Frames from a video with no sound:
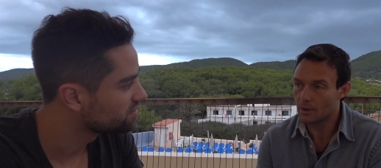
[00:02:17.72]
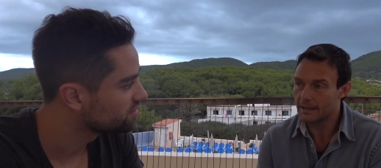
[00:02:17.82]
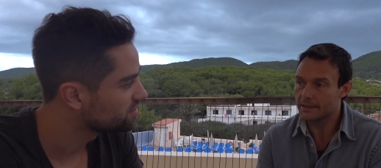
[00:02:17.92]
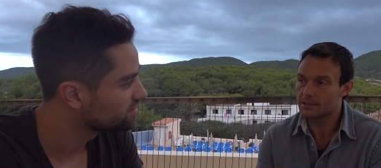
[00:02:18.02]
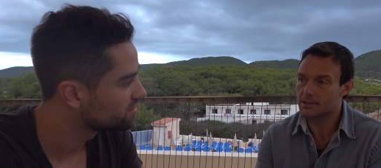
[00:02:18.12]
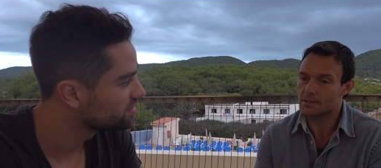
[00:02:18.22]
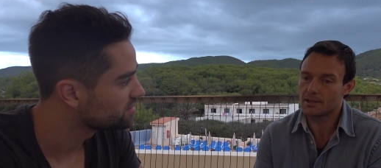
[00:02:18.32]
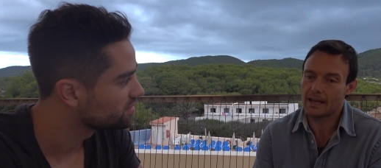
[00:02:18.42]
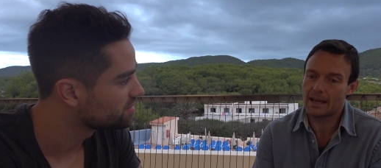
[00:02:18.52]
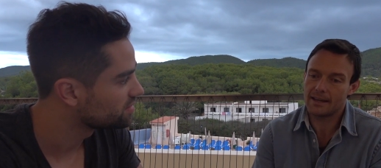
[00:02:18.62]
Speaker 1: weights
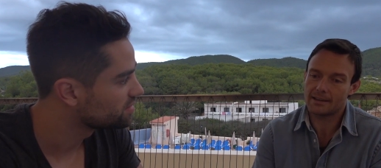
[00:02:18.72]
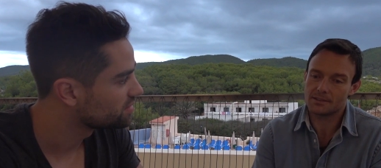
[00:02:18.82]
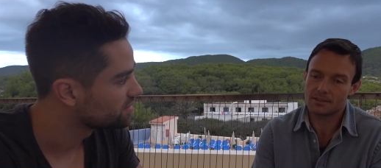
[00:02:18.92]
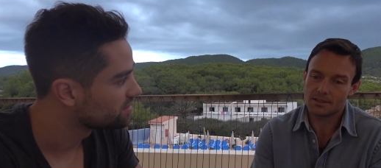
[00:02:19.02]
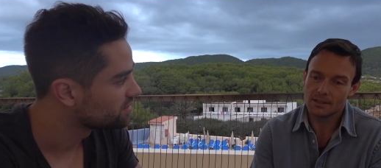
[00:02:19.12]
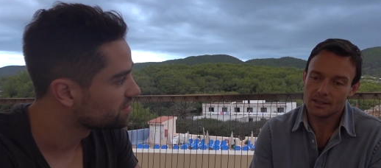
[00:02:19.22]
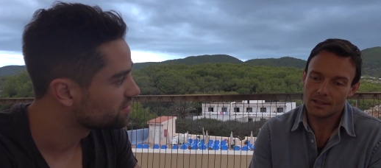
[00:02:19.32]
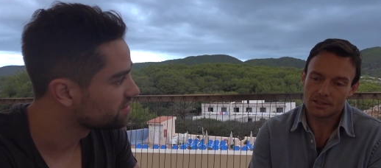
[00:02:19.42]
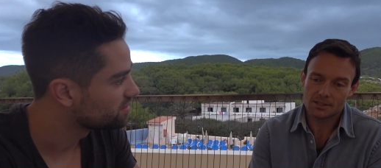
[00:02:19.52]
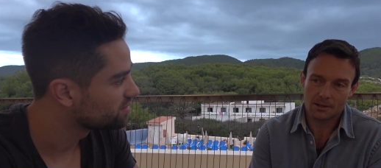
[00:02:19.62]

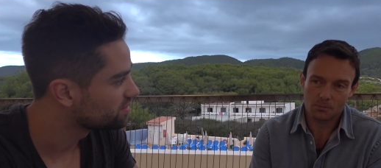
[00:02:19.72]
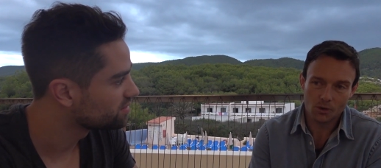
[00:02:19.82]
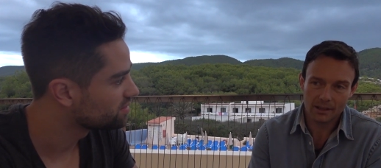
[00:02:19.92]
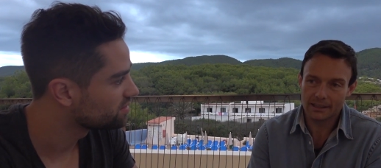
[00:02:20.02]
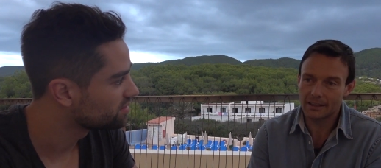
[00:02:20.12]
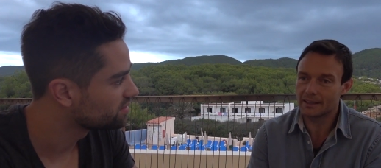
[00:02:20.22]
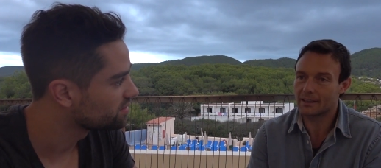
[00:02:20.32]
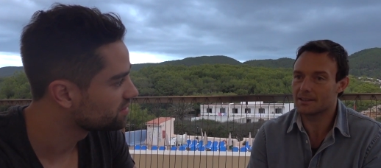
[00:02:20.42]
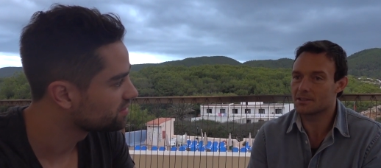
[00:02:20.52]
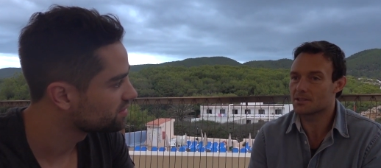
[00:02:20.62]
and some
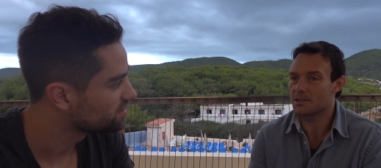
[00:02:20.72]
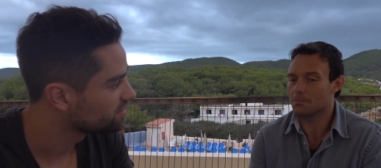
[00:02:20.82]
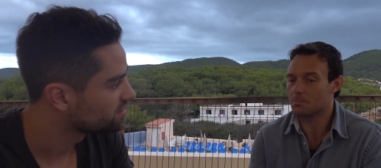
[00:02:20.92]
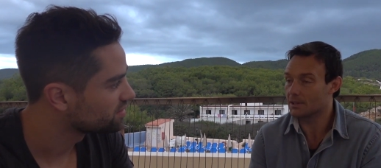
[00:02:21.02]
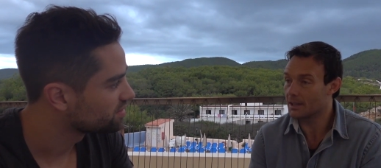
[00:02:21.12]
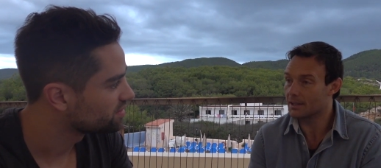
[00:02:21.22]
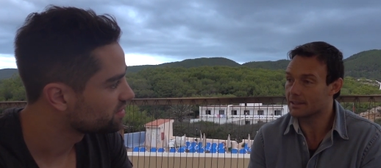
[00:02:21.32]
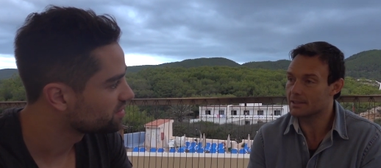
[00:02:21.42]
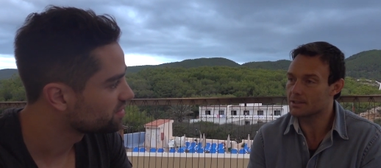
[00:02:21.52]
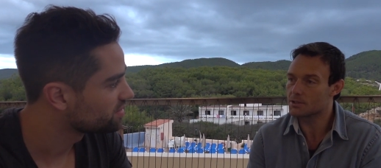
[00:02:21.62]
running and some
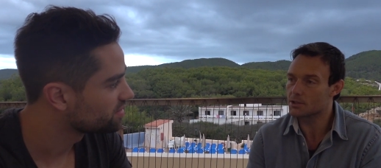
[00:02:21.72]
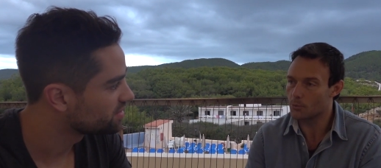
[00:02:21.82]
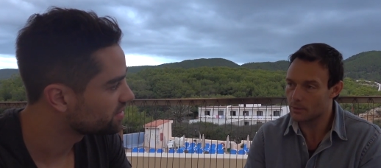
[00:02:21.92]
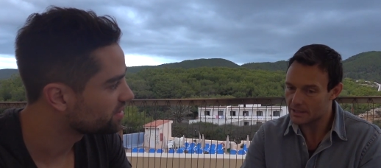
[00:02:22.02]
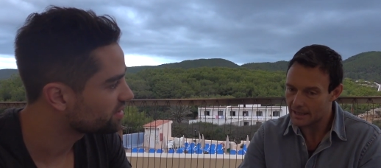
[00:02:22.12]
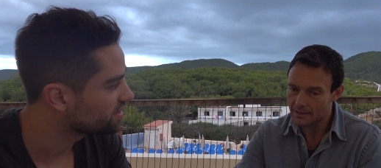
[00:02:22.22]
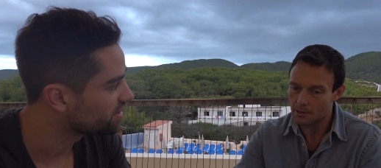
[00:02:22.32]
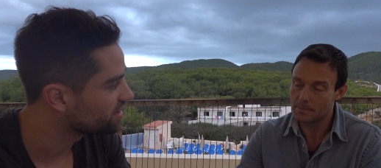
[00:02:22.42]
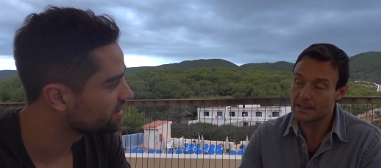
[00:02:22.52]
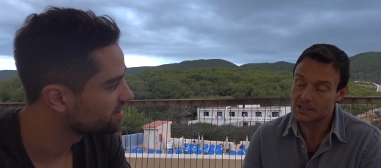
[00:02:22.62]
Pilates. So we take
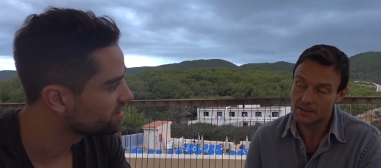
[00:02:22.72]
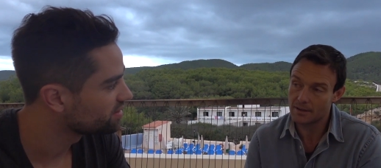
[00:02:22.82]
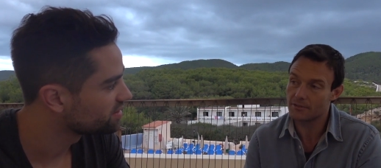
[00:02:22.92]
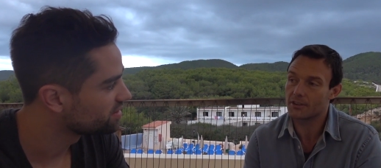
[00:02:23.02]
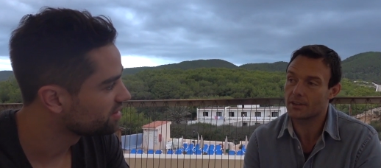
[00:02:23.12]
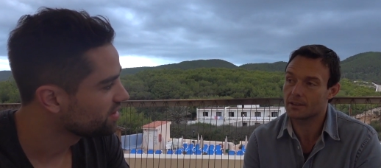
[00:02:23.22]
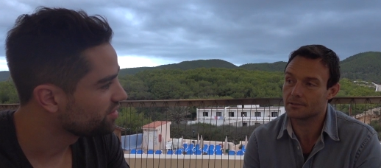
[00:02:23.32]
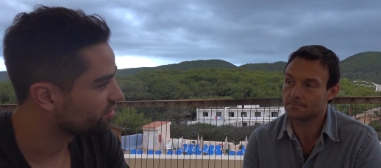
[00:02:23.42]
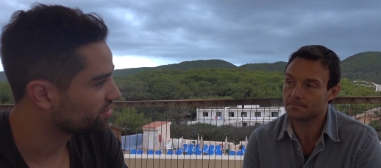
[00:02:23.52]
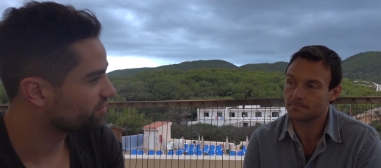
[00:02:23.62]
the best of
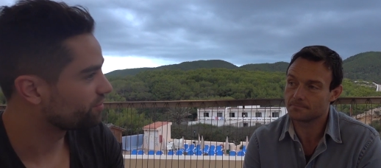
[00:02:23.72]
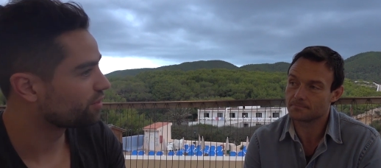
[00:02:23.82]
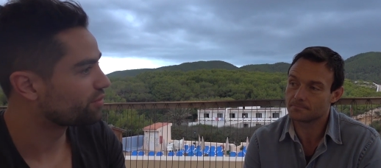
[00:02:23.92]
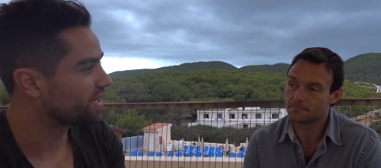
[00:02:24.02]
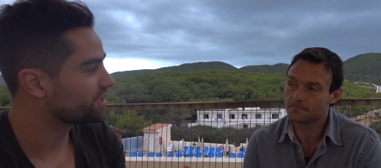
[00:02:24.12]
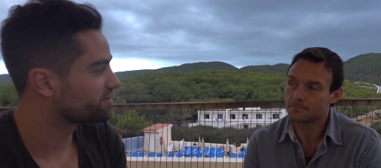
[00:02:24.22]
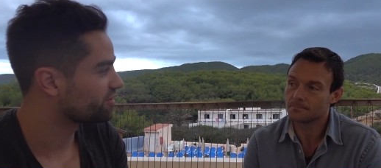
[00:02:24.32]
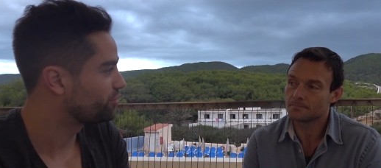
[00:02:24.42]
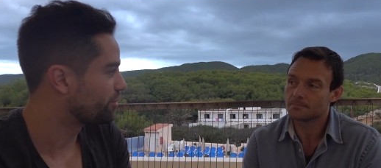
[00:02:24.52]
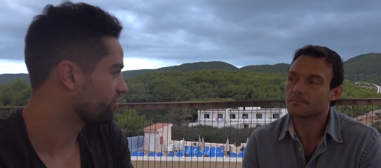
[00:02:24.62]
everything. So
Speaker 2: it's a full range
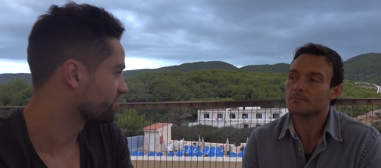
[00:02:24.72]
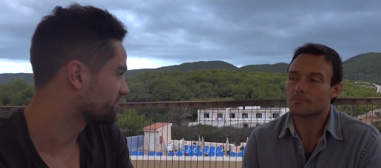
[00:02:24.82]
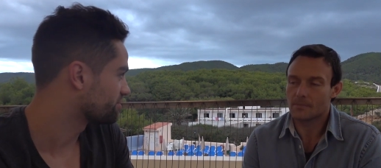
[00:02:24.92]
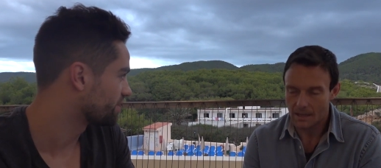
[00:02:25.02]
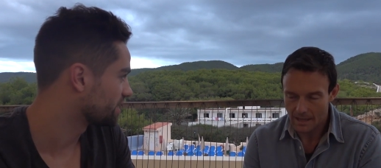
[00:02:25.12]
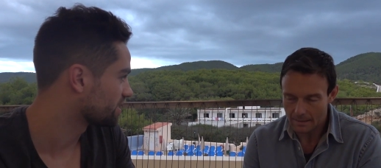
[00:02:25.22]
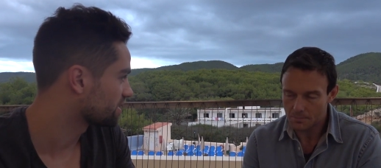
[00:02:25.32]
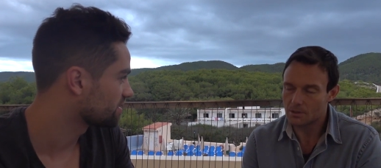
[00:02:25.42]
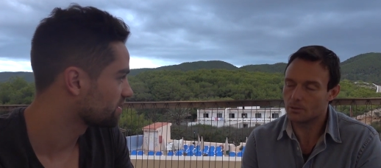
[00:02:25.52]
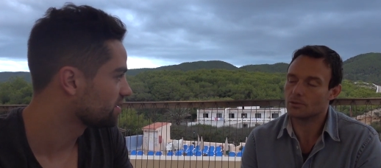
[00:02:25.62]
of personal training.
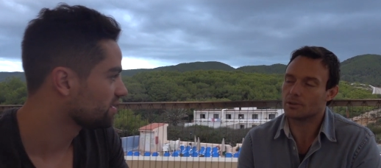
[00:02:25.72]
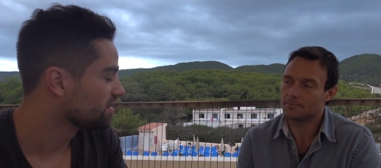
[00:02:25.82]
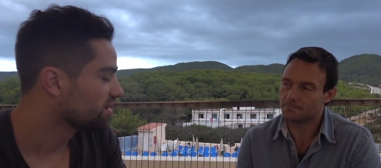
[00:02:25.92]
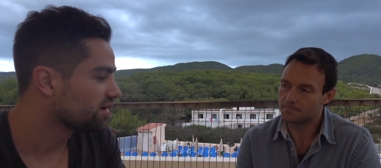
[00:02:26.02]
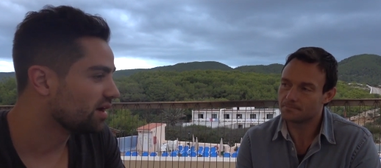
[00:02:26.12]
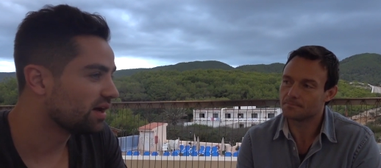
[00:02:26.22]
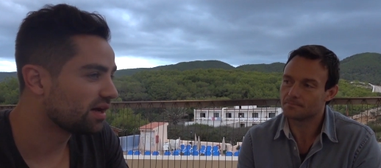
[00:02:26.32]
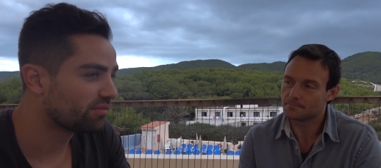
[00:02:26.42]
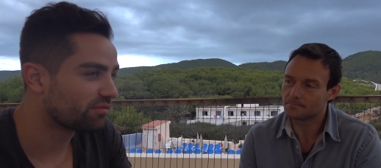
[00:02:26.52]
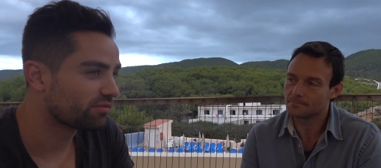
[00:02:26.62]
Absolutely.
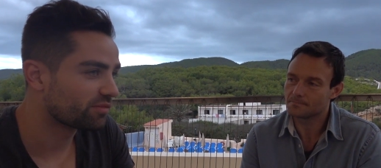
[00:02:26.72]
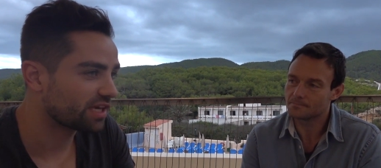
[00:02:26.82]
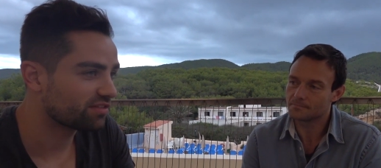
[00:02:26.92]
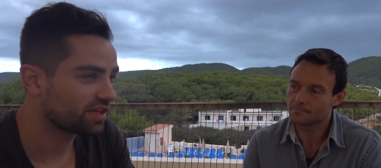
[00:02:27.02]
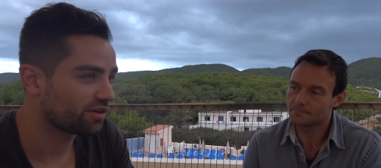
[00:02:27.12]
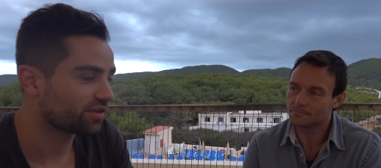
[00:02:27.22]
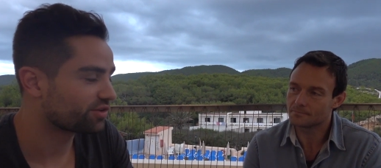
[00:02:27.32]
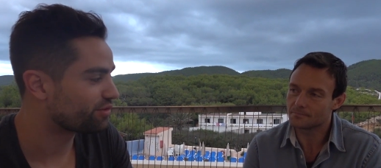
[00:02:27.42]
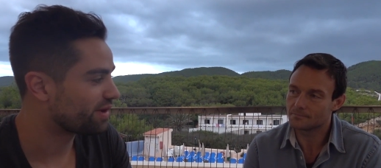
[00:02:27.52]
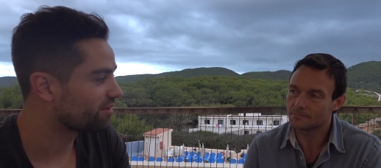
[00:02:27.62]
Um, yesterday on the
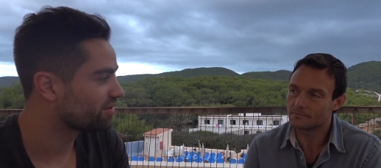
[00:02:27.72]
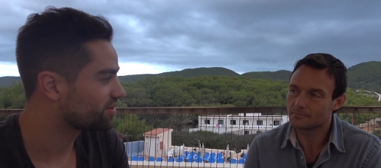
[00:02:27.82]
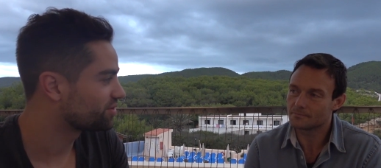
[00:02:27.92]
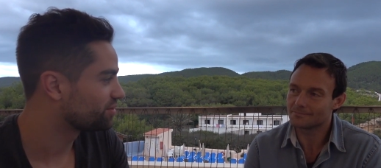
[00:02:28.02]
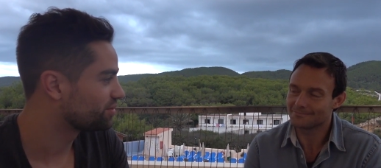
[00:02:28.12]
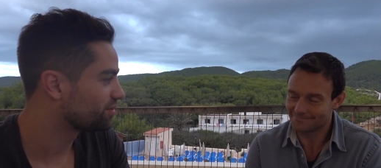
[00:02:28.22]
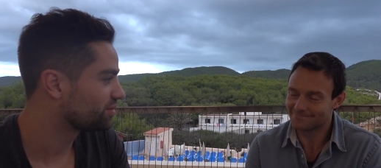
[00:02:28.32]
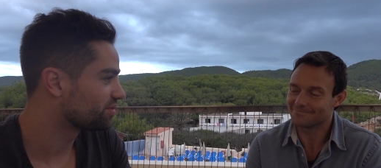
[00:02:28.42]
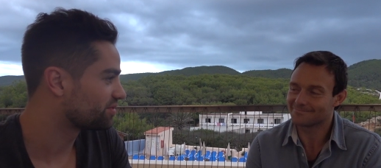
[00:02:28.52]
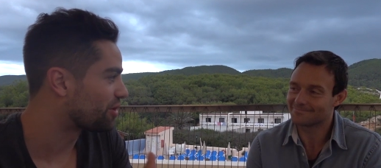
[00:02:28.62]
travel
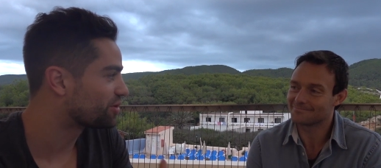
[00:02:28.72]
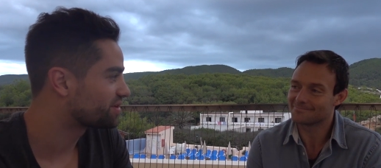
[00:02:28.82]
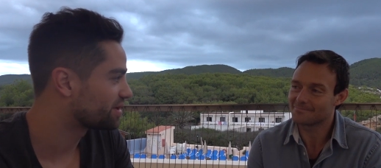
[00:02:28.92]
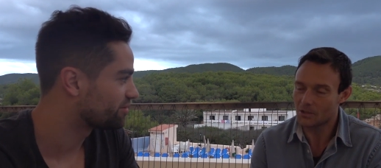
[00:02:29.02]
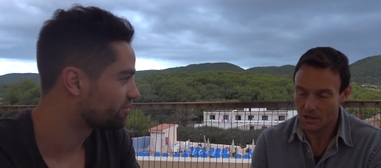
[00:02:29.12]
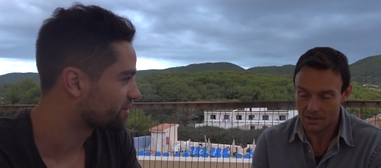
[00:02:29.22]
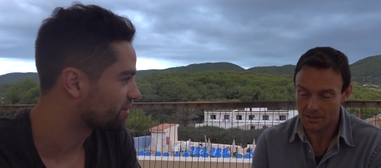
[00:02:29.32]
to the hotel, yes. we